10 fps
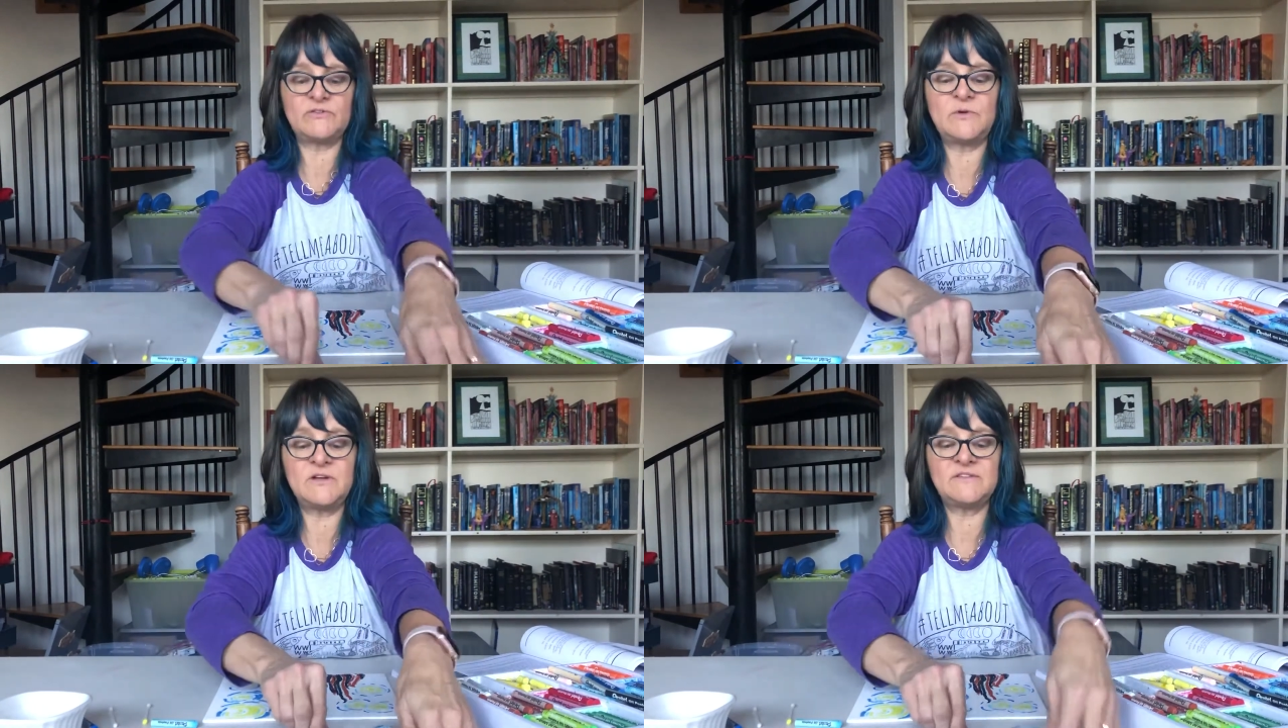
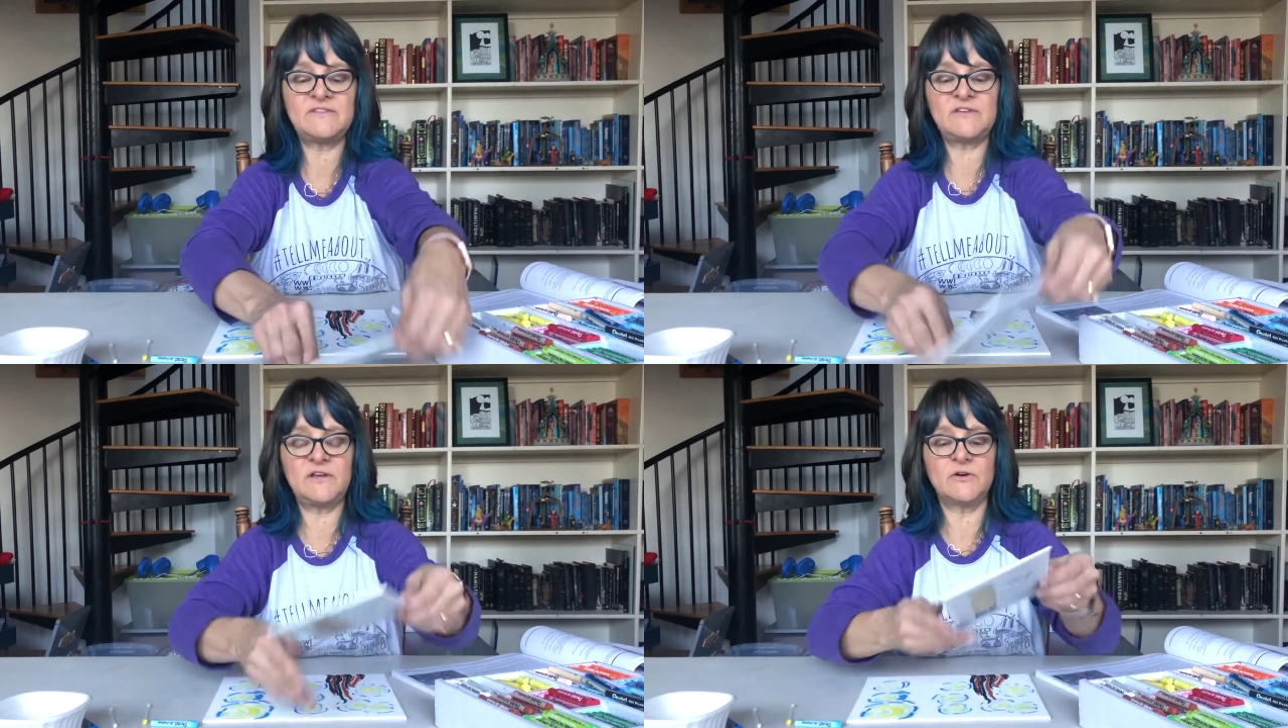So you can
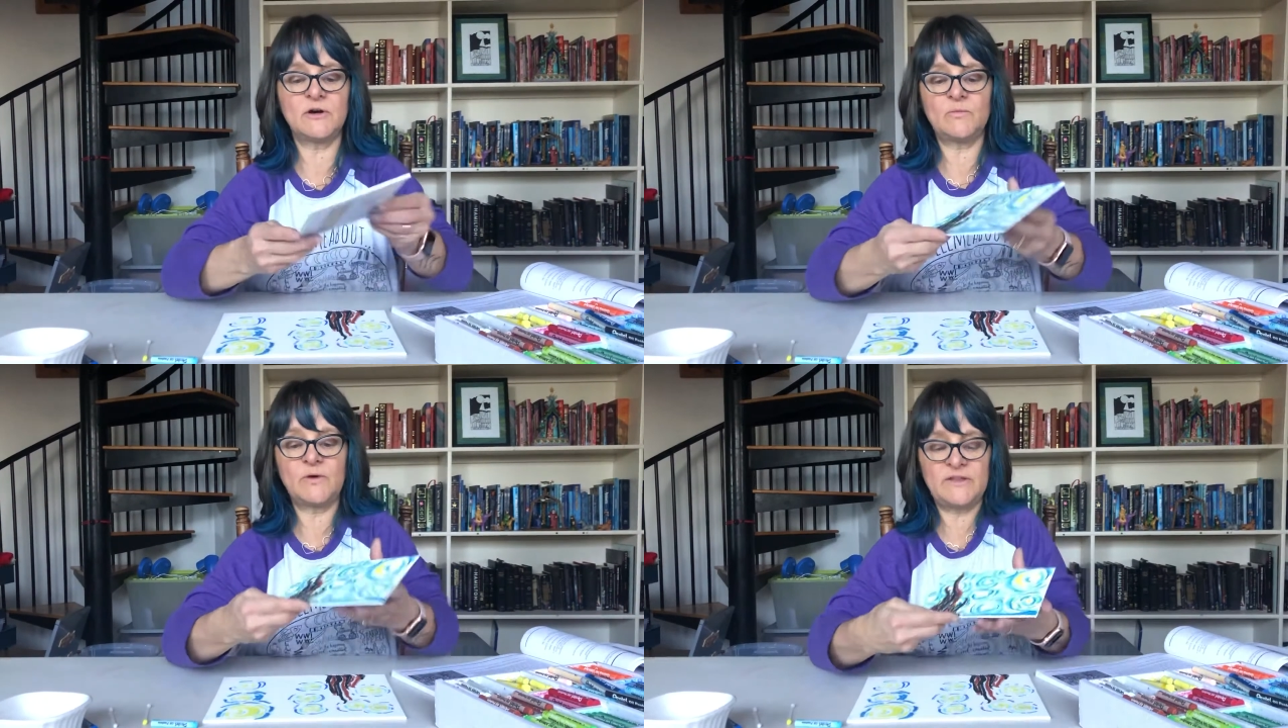see here
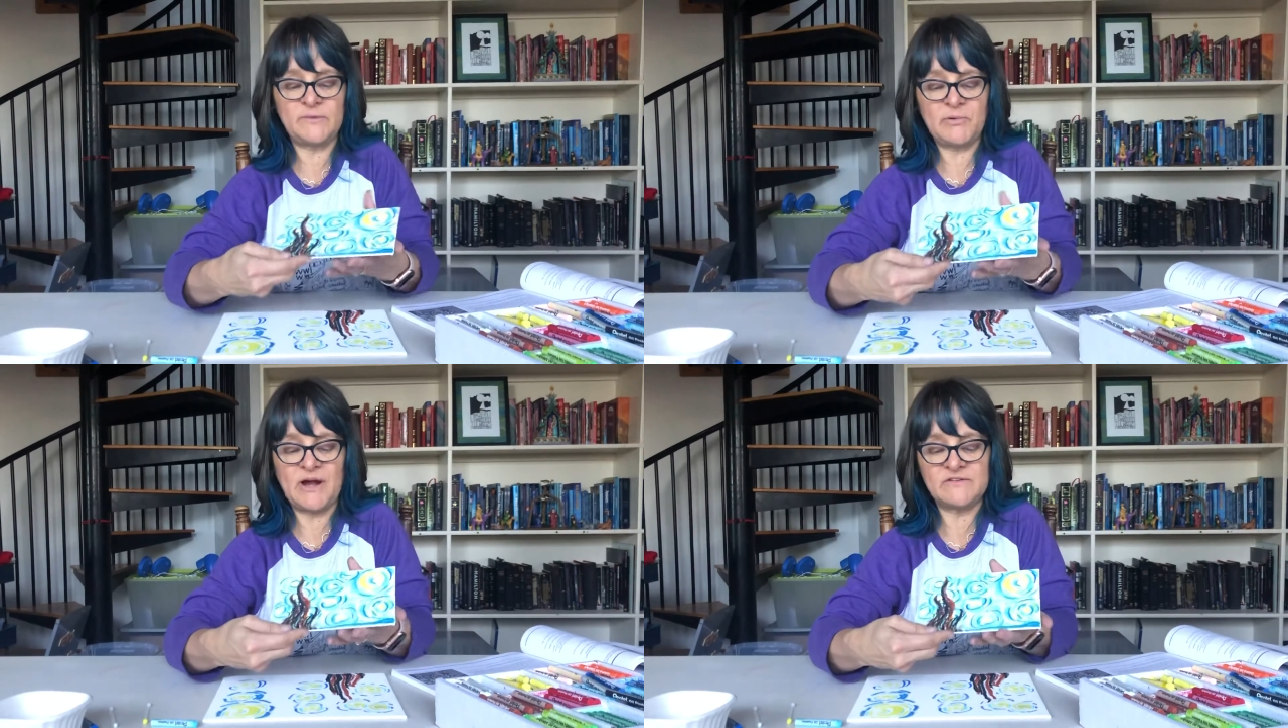on one of
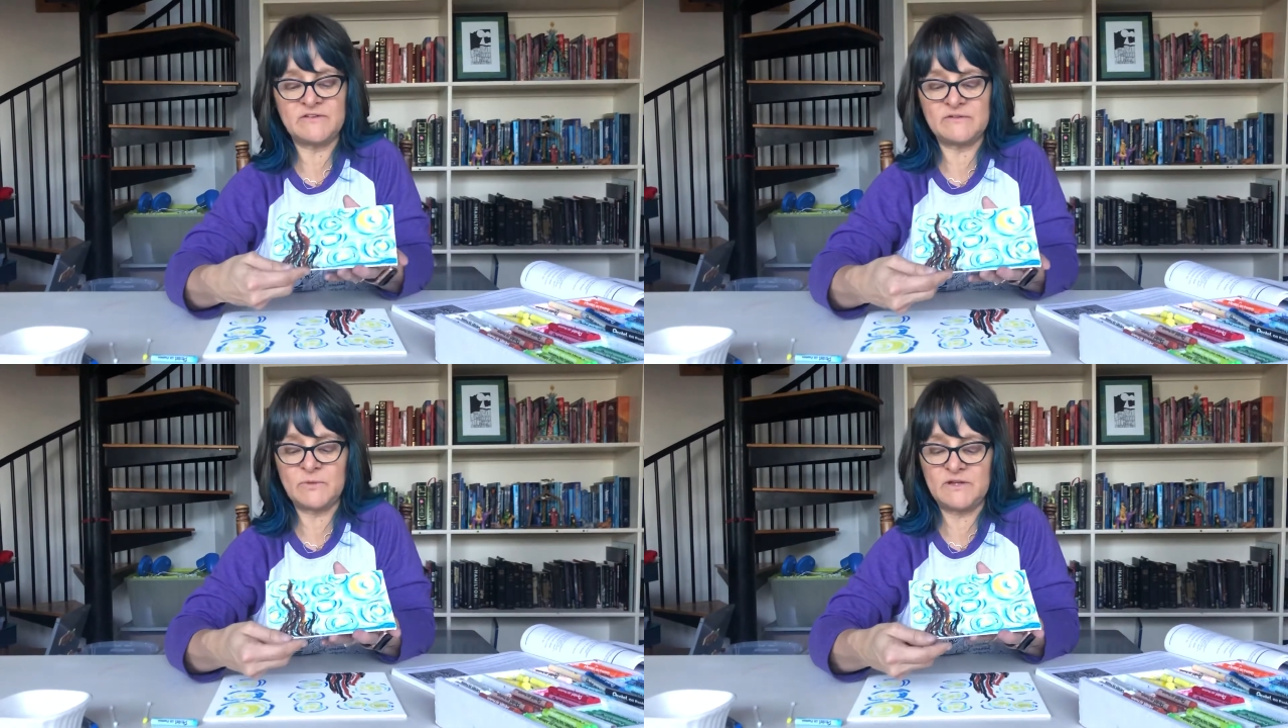the
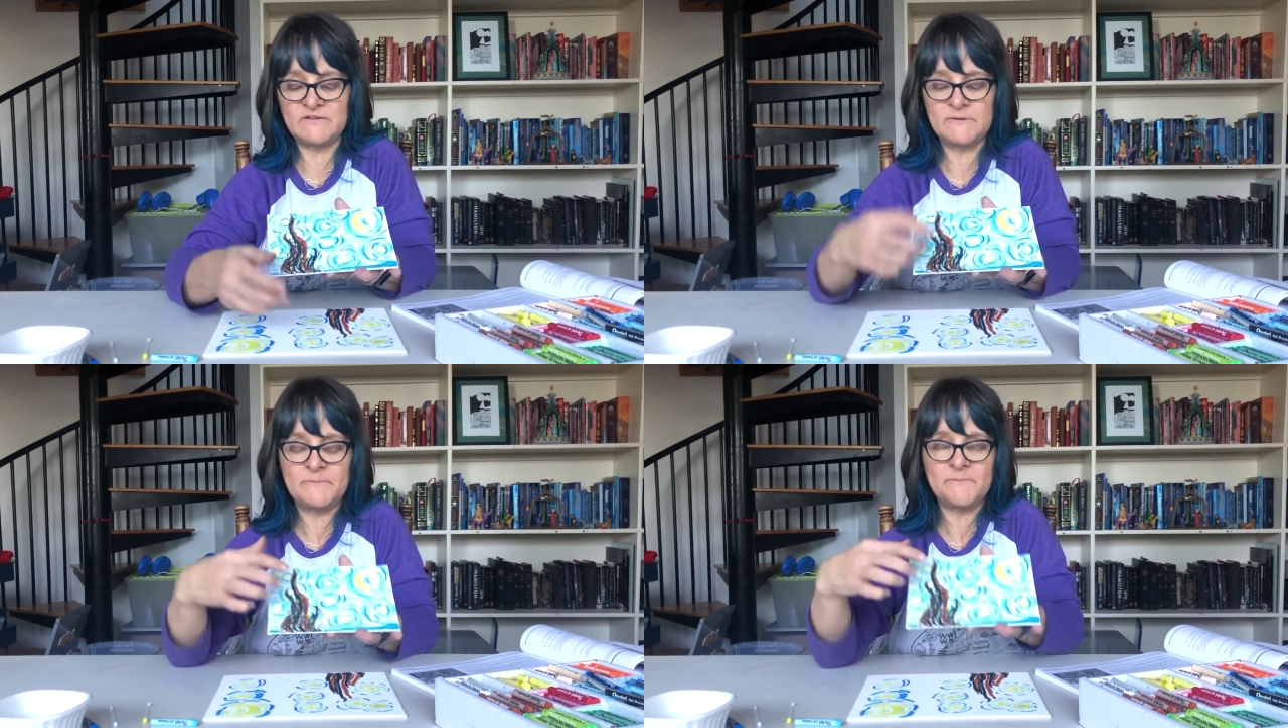practice
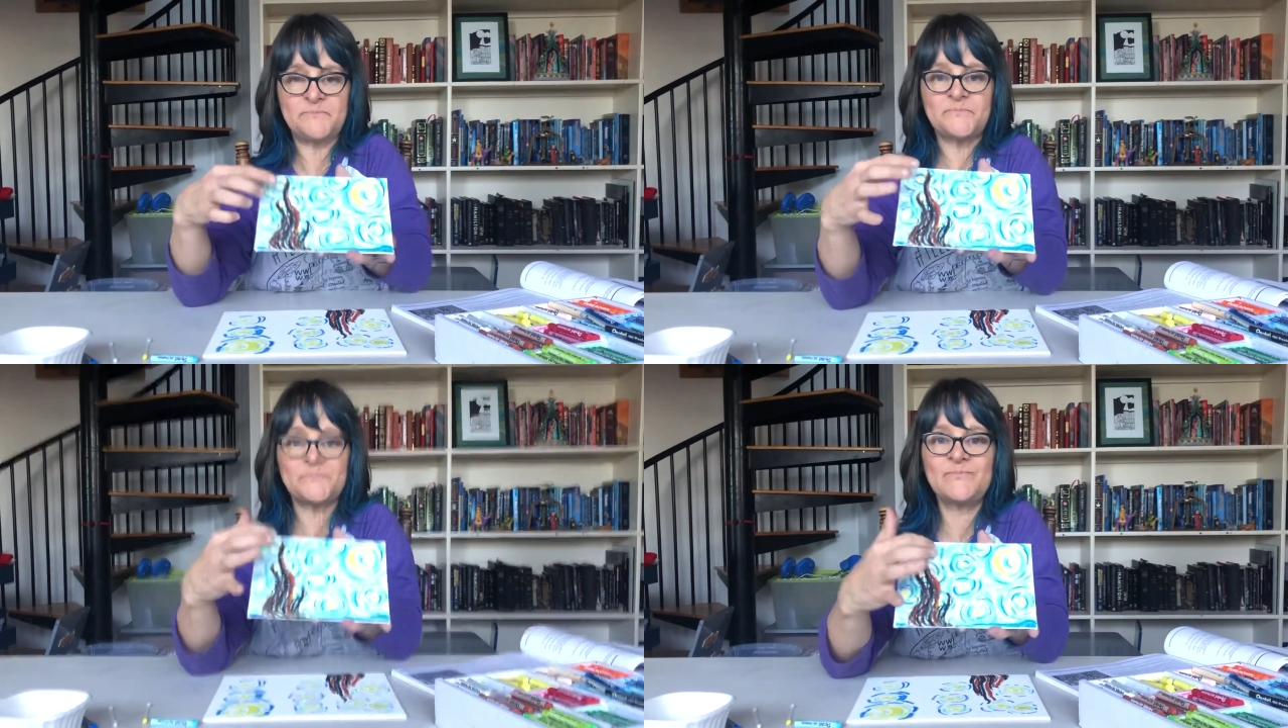ones,
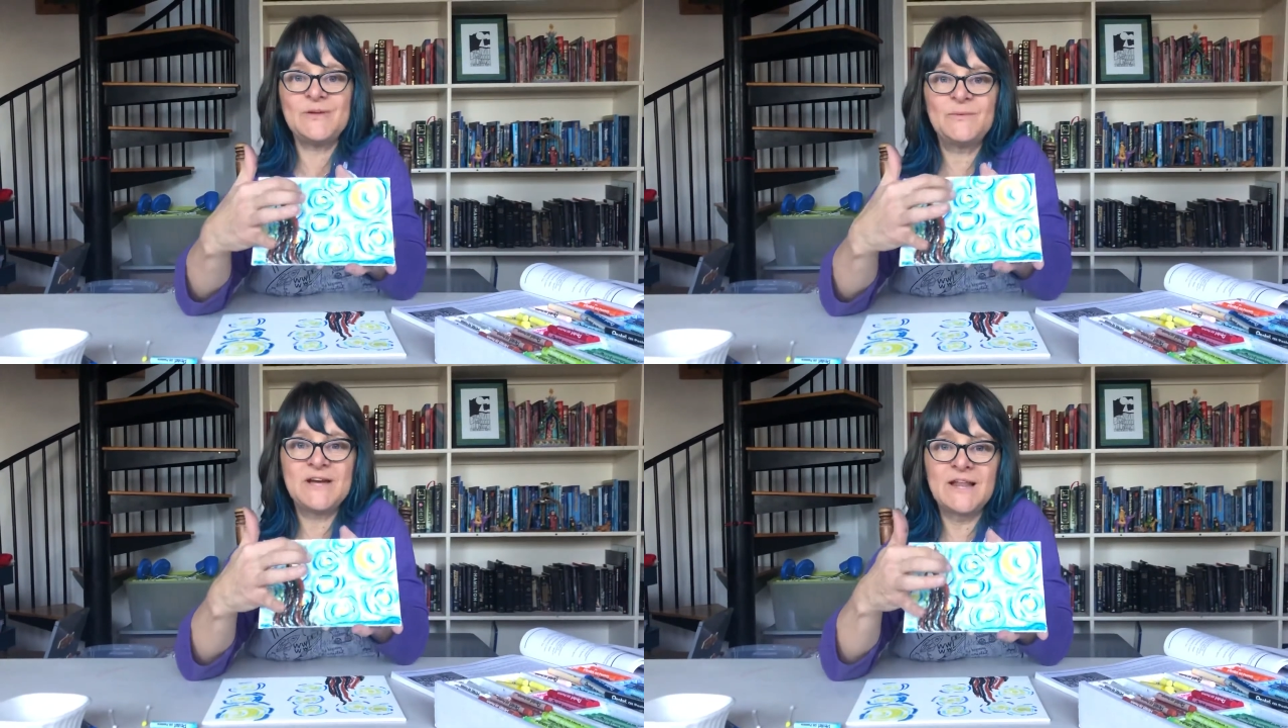
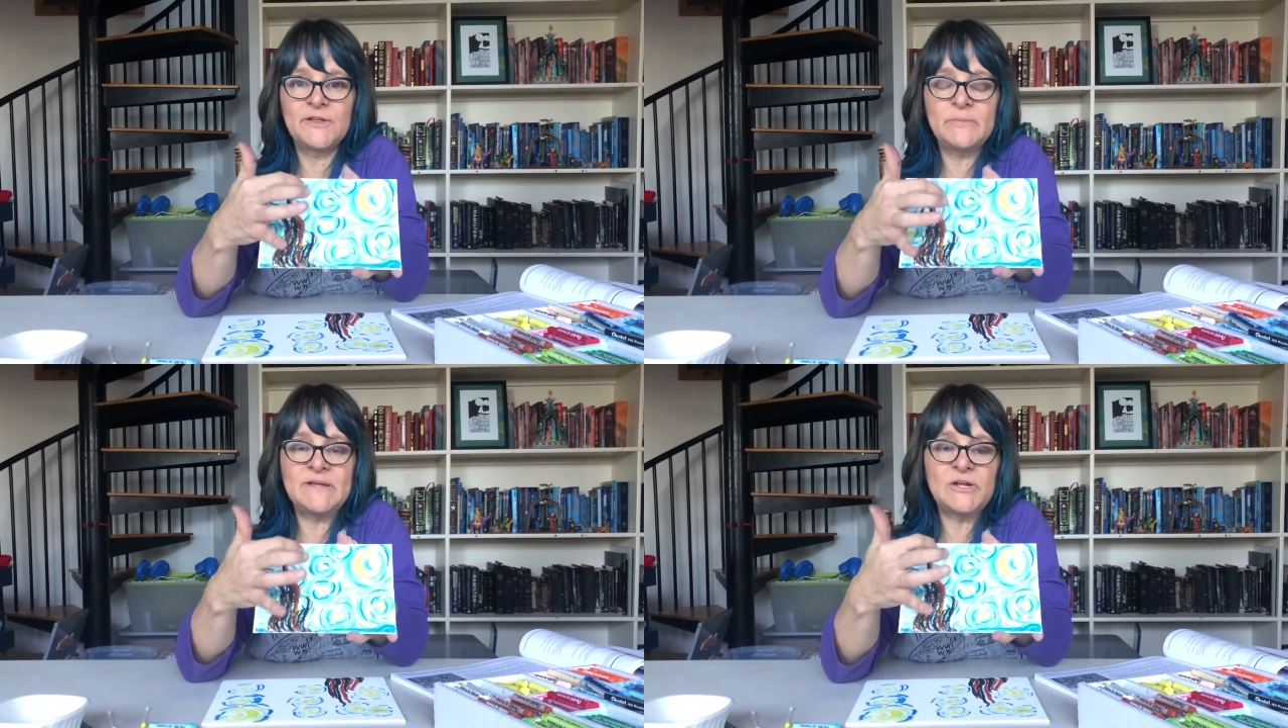we got a
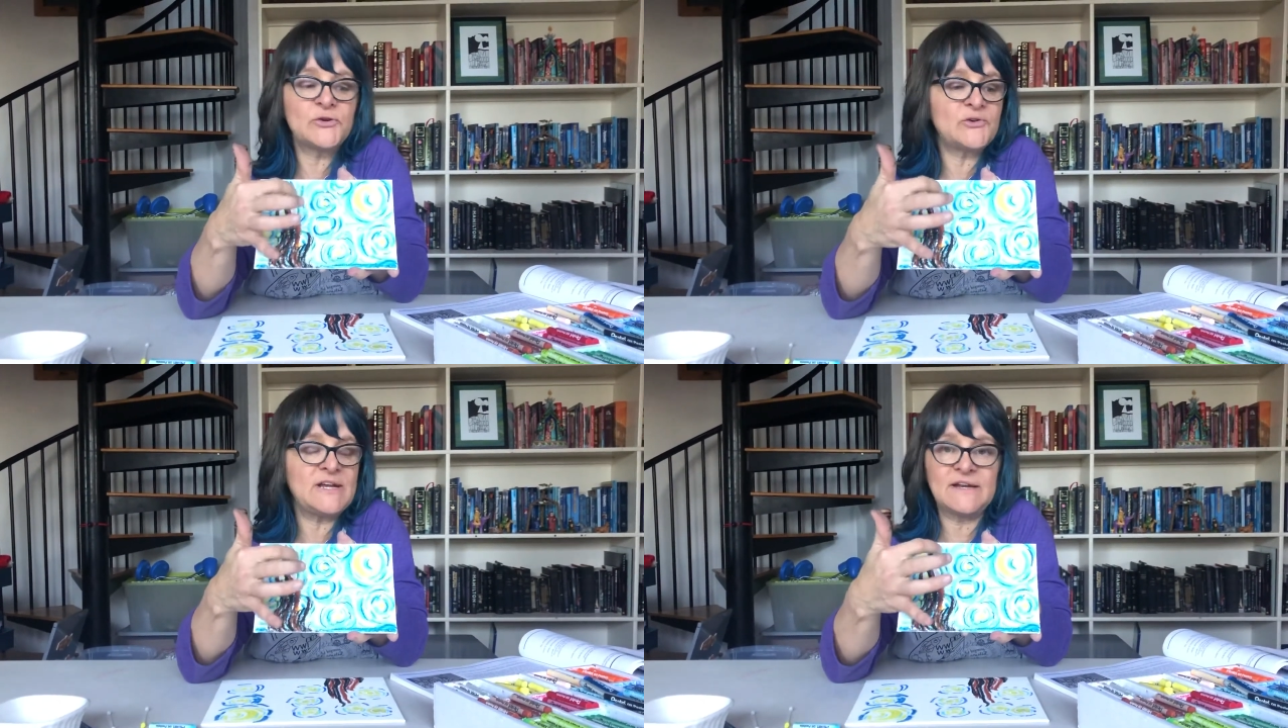little bit of
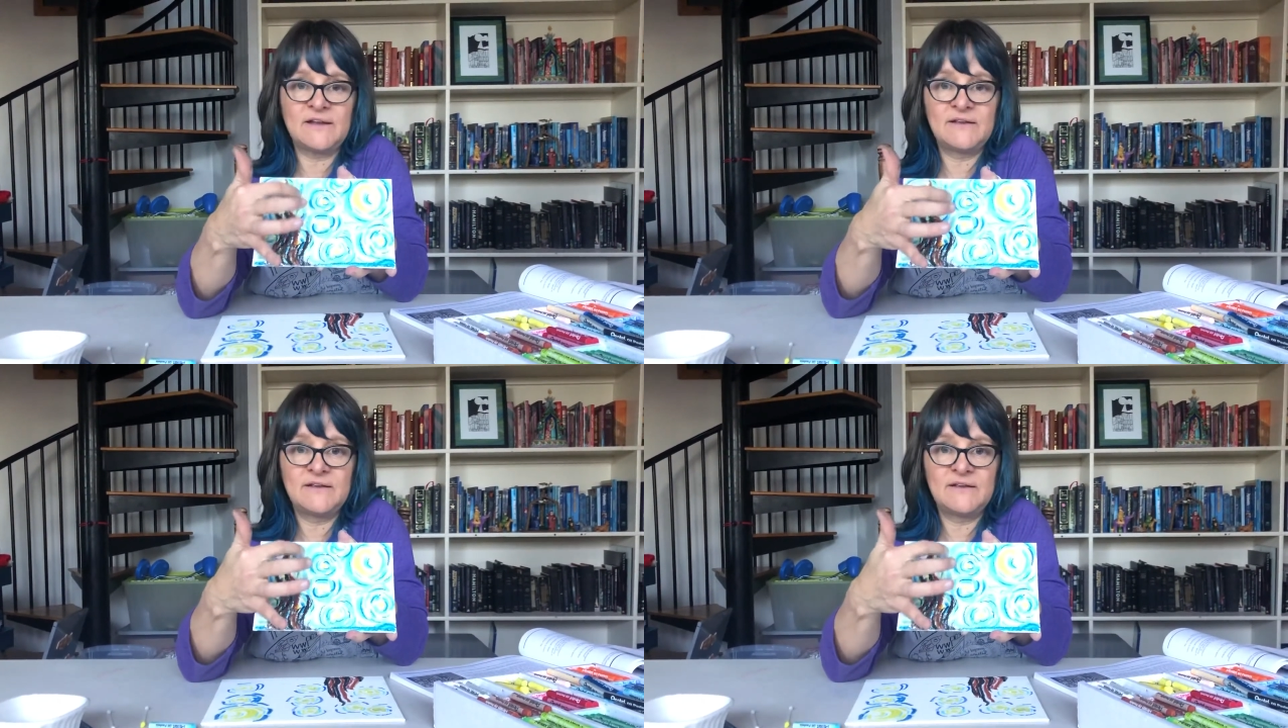green.